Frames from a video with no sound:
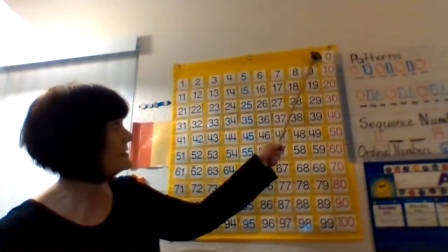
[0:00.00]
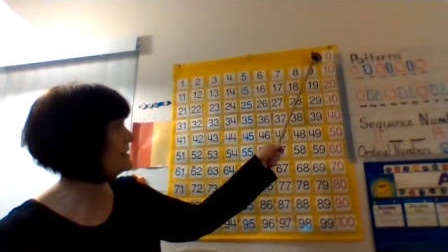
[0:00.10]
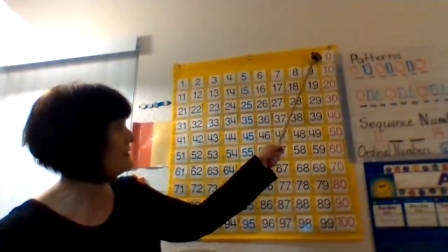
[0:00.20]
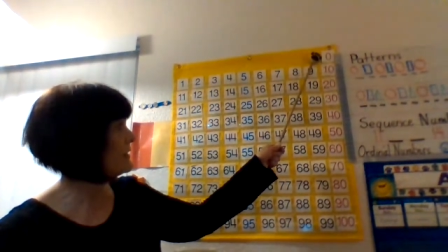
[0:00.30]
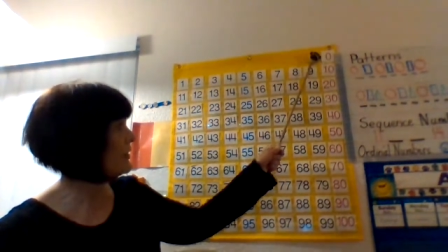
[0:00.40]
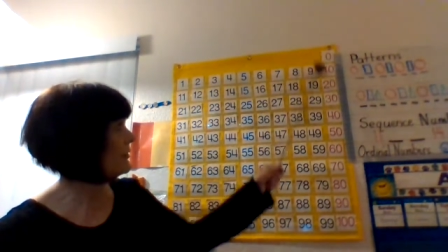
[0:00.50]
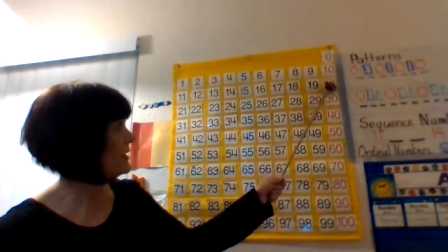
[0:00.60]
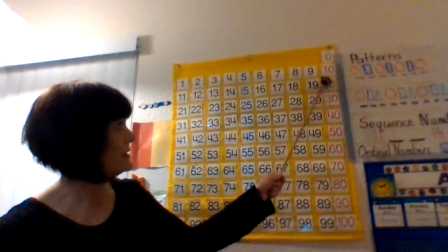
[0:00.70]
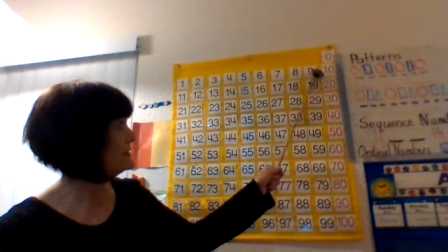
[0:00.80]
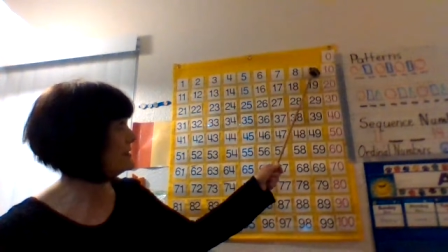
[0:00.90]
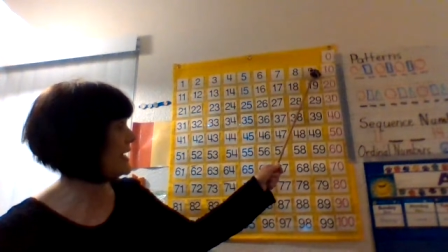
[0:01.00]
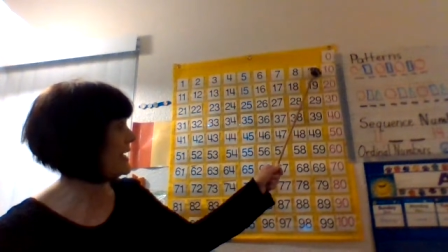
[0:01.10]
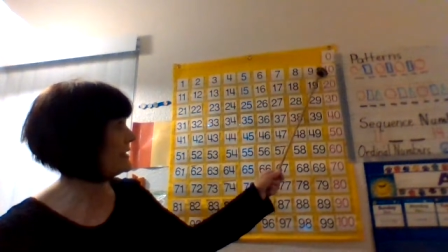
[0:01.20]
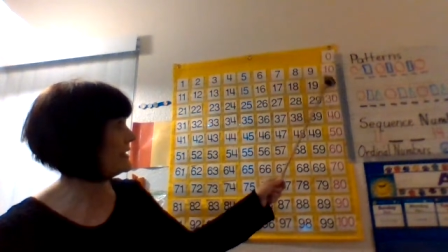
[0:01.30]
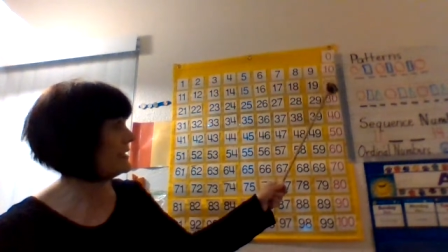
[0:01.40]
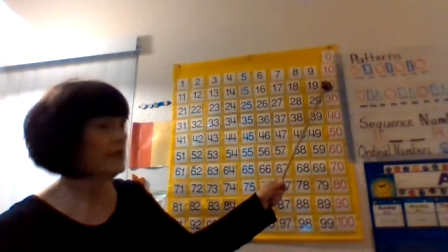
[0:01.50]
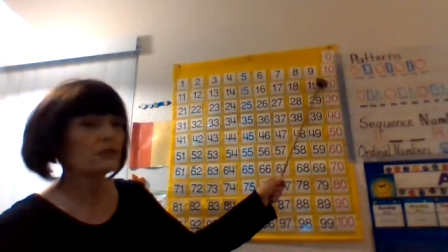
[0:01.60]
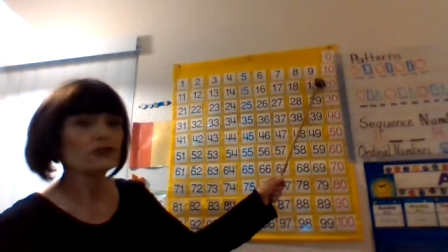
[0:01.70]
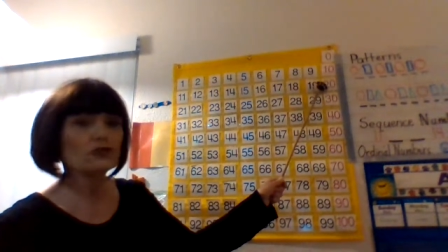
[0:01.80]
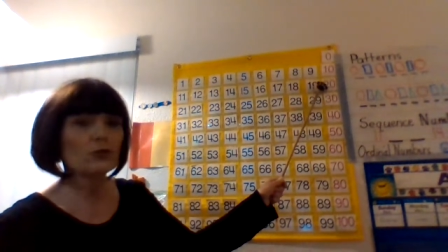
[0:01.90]
0, 10,
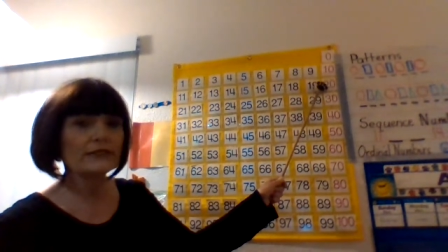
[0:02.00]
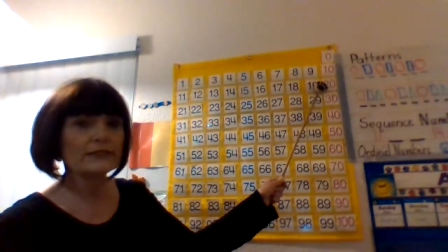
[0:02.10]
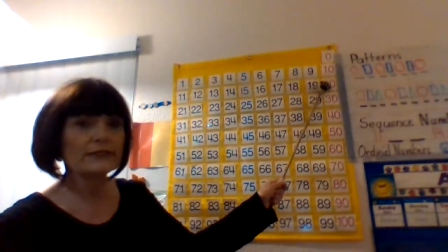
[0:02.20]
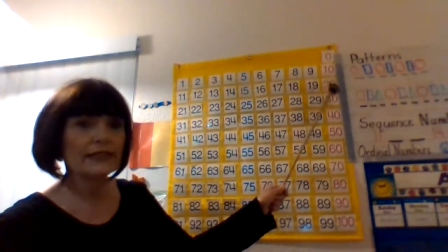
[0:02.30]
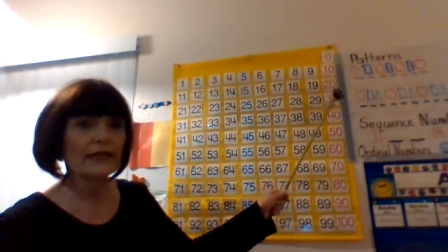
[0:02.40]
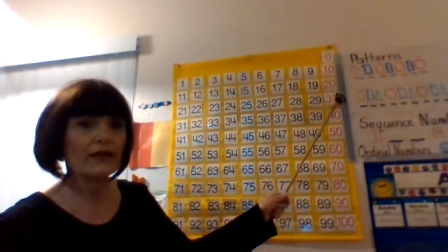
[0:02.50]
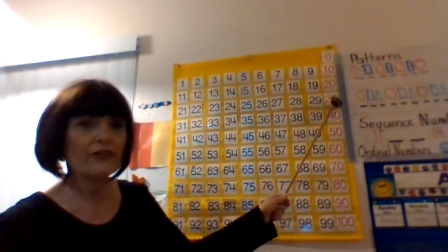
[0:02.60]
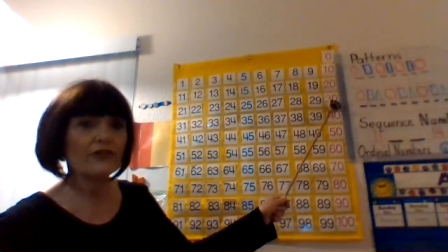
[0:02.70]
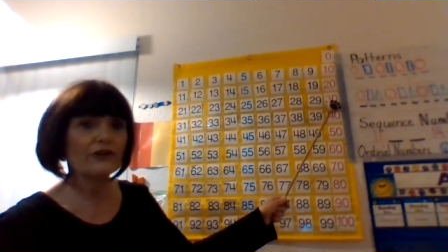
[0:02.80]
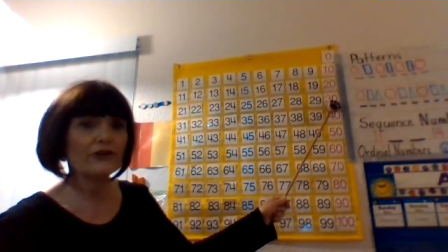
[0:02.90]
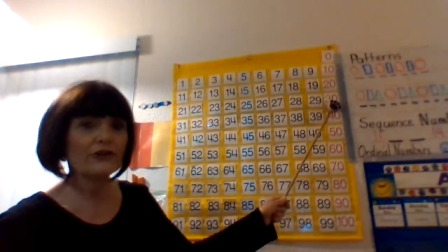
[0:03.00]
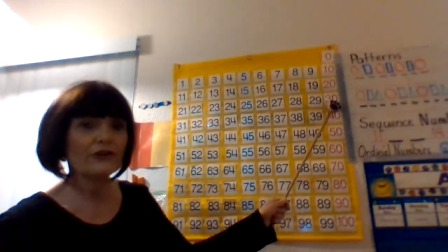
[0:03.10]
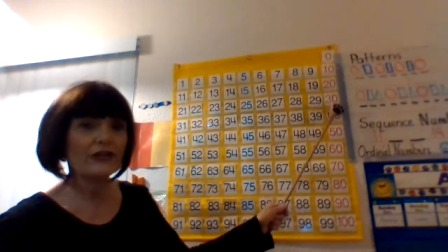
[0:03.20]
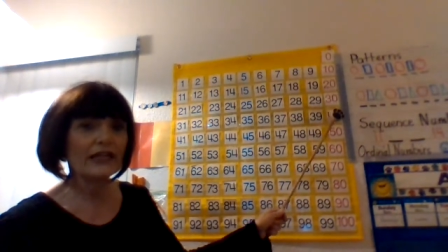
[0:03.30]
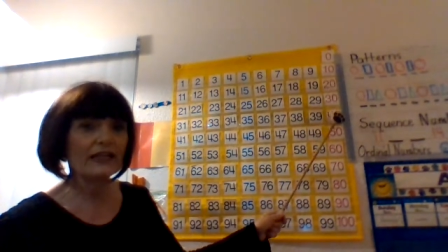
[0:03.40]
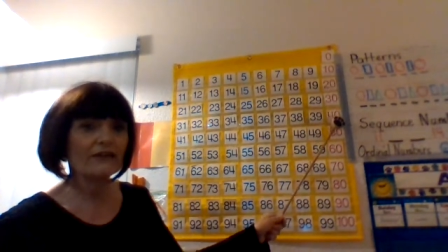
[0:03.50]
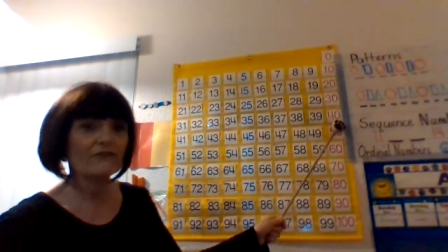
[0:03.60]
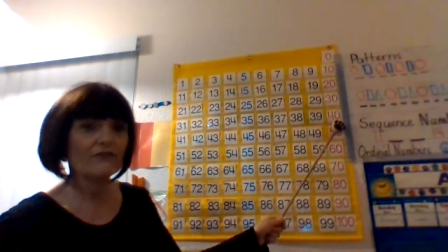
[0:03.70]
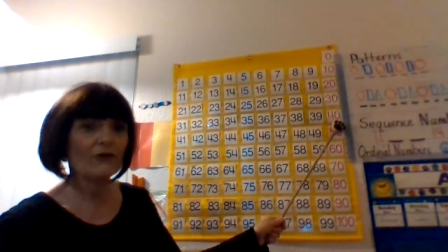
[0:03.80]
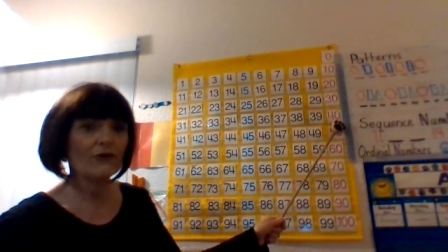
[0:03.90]
20, 30,
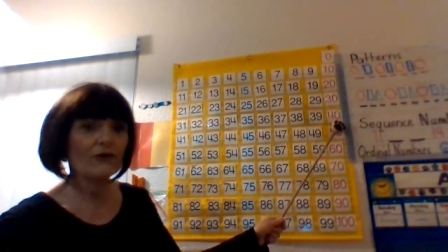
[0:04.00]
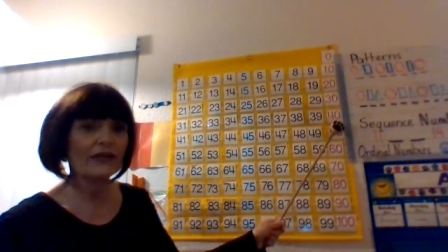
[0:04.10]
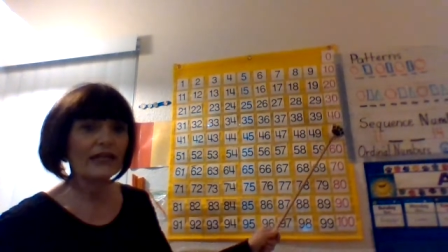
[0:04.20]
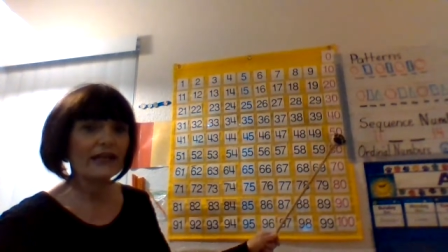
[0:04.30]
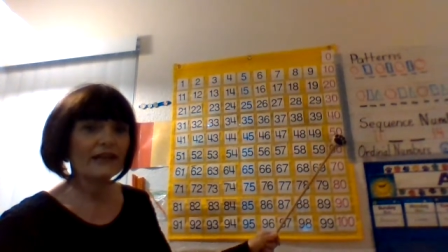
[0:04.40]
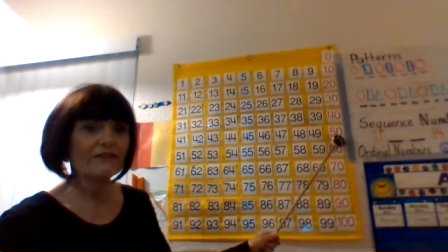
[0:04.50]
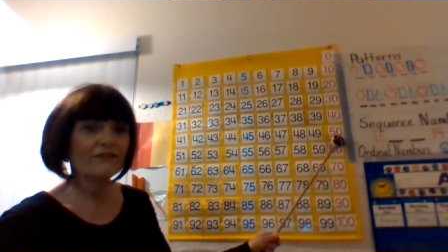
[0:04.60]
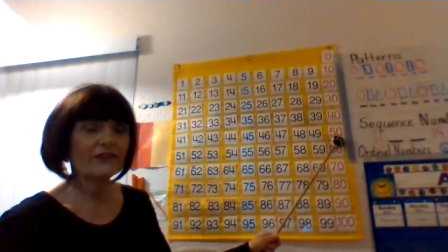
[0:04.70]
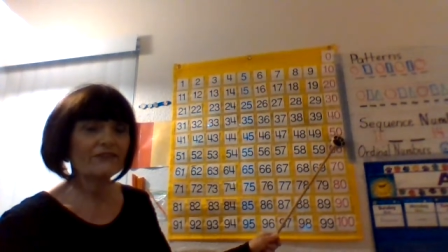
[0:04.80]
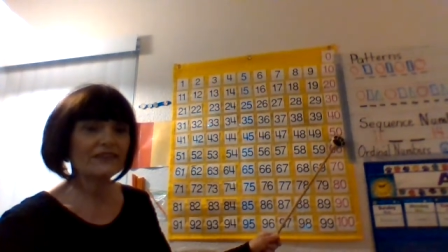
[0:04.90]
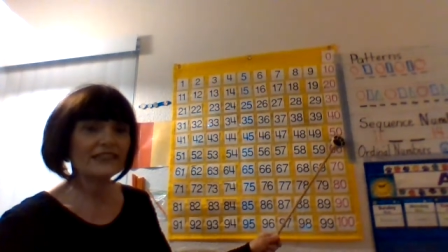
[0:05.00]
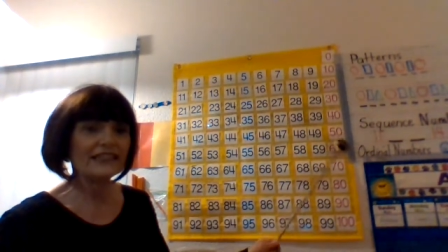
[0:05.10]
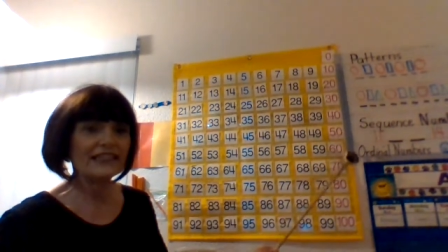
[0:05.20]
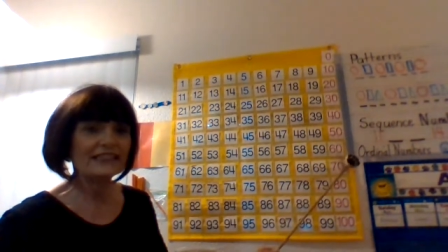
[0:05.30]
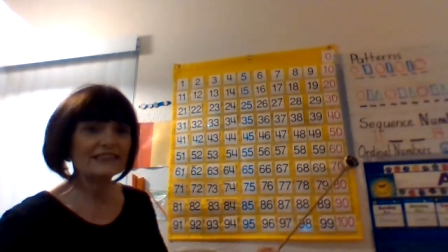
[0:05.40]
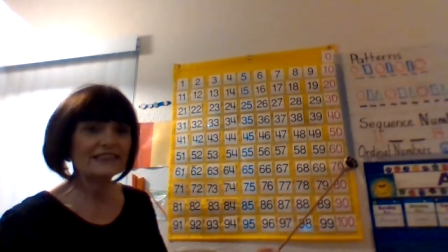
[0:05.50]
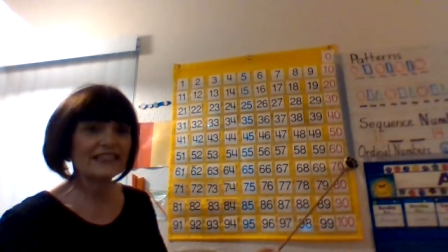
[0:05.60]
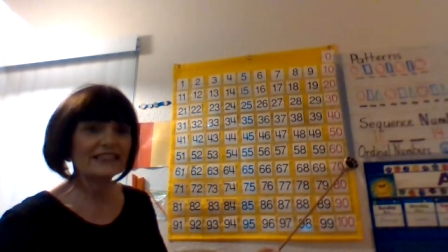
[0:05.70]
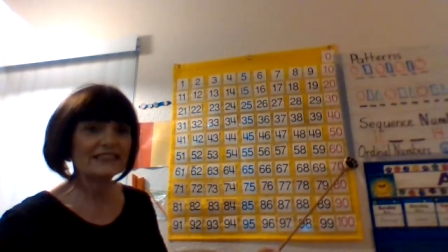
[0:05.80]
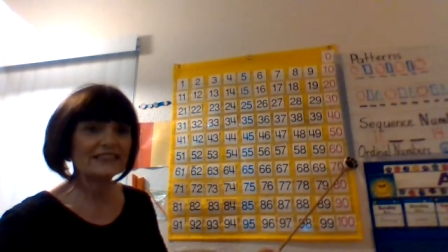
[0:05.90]
40, 50,
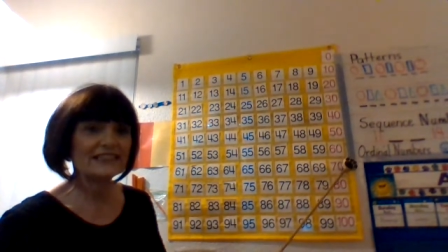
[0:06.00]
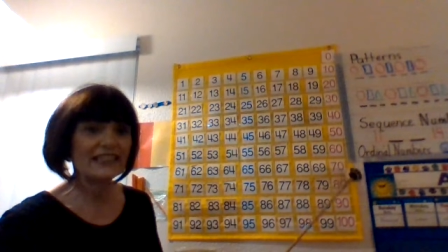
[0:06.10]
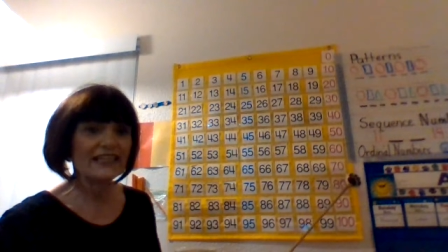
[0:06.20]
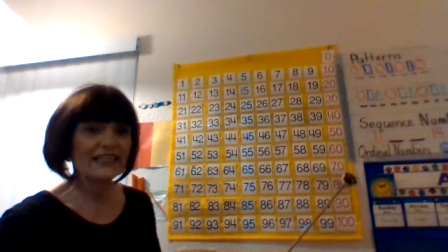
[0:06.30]
60,